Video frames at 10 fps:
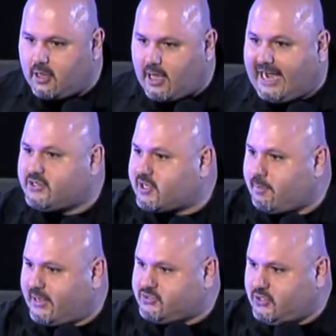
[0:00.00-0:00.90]
I took a
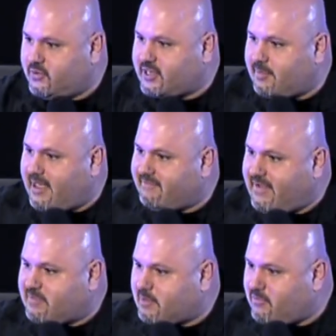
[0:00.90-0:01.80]
picture of you. It's going to be on
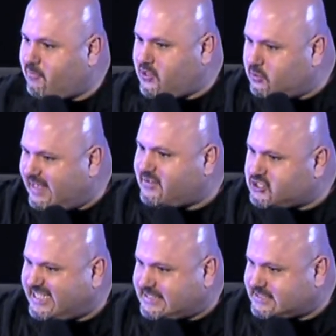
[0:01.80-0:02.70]
Facebook before you leave your
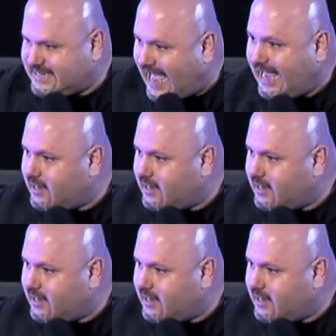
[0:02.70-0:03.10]
seats tonight.